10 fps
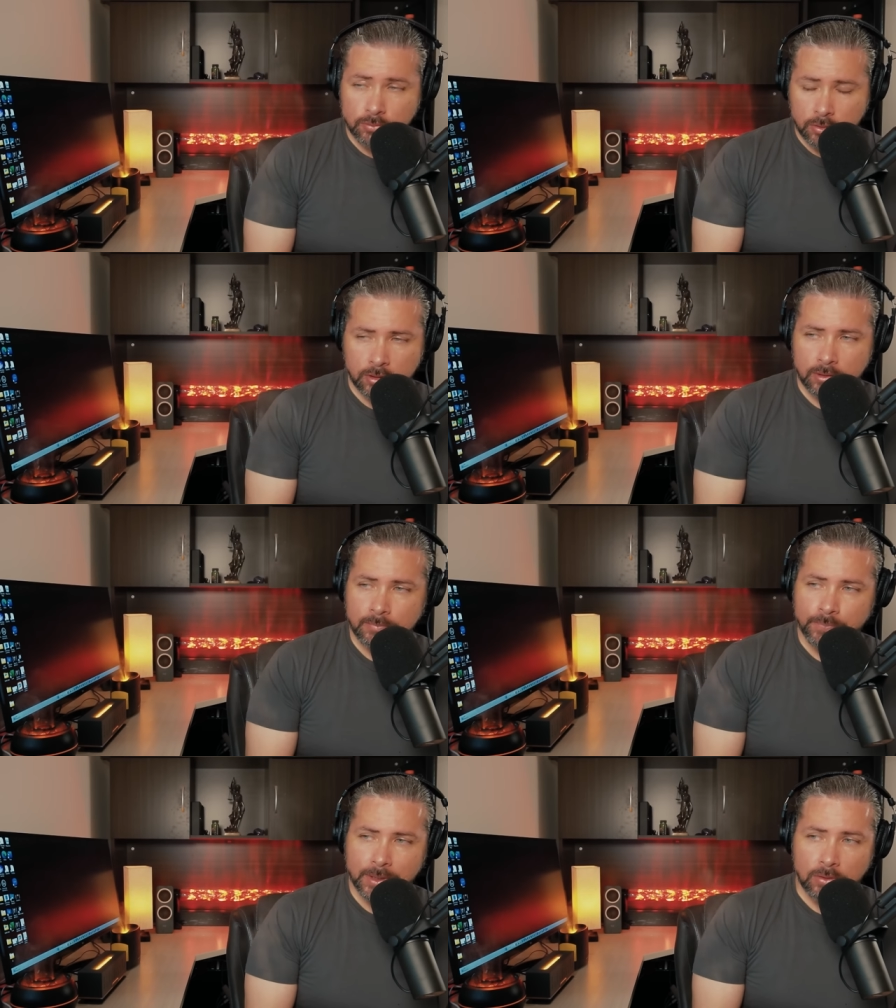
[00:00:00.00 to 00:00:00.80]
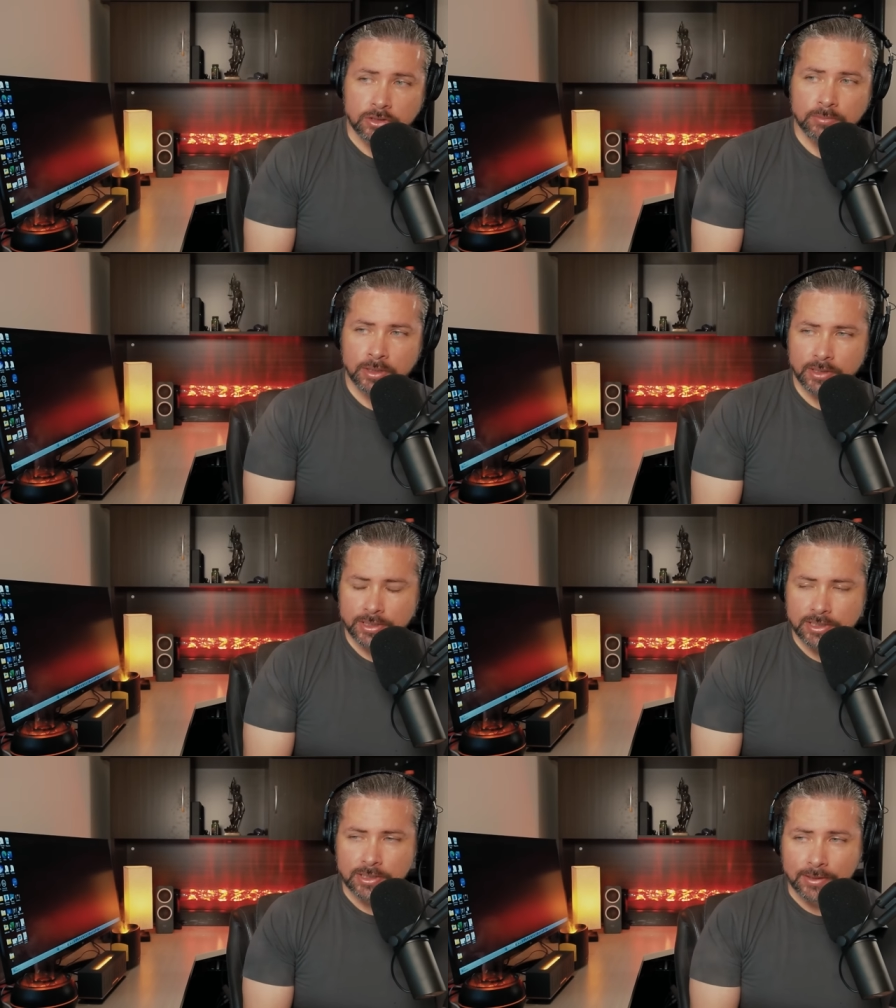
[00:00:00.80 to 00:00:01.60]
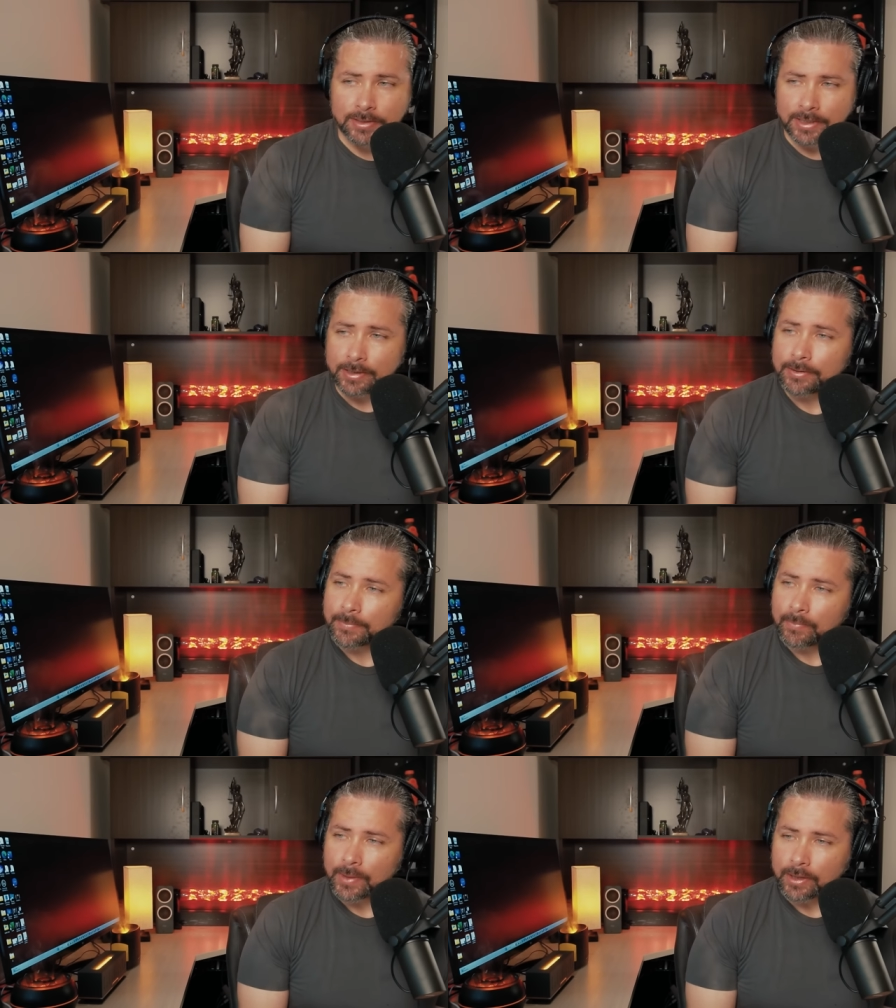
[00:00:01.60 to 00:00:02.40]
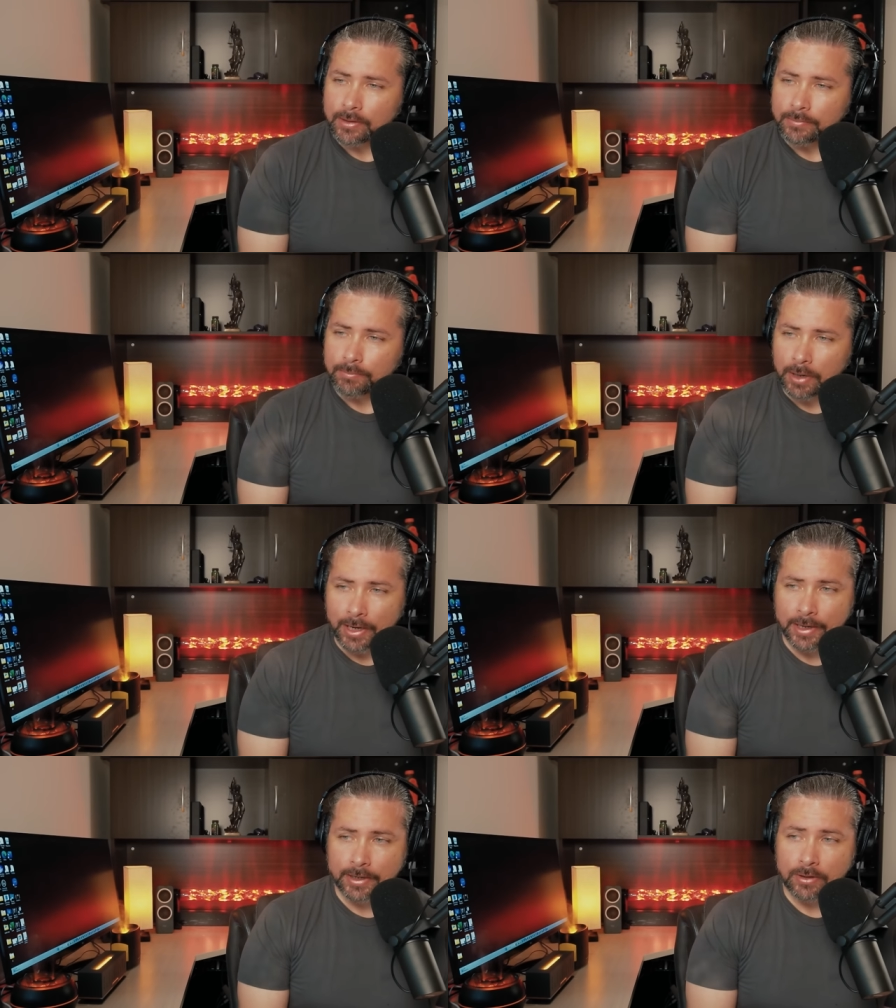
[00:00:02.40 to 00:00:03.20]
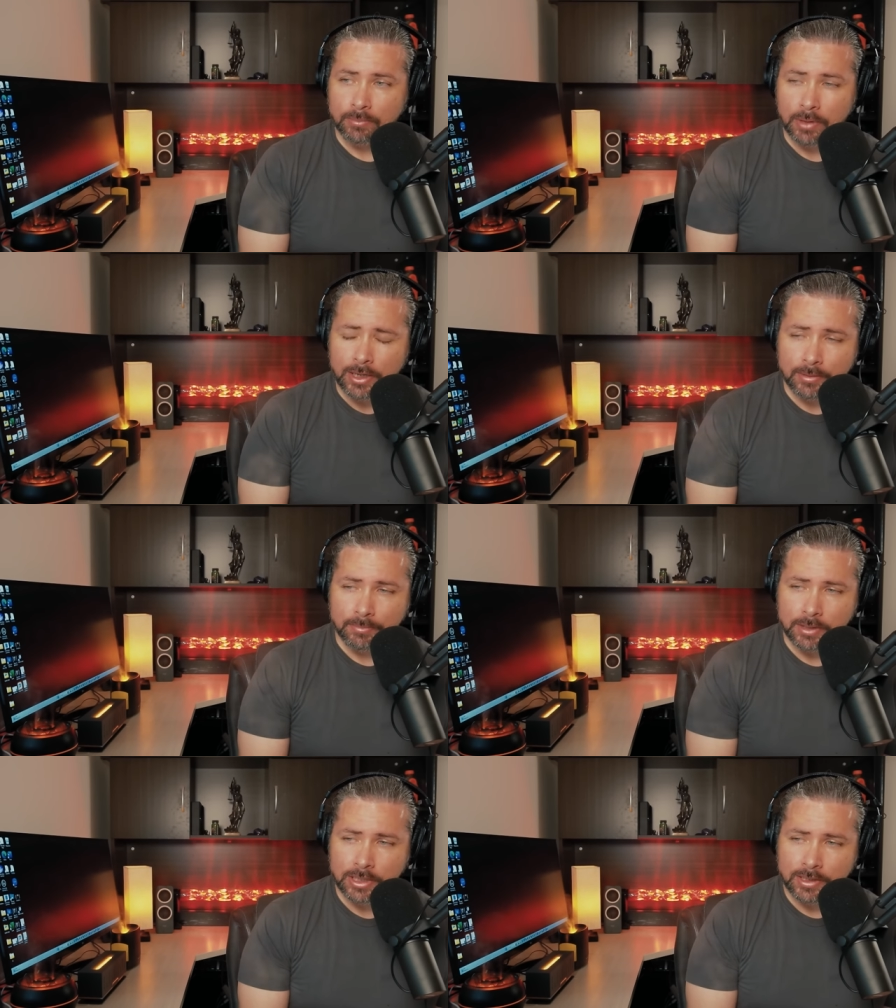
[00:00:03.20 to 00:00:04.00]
were ultimately stunted by her mom